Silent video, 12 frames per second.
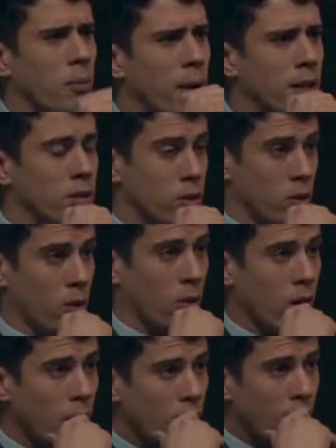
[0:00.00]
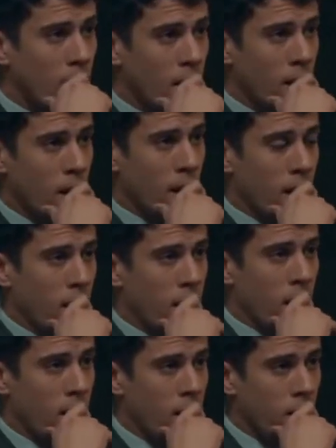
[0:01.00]
gets even more upset, as she
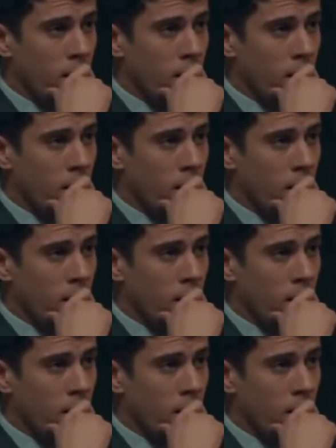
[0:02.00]
initially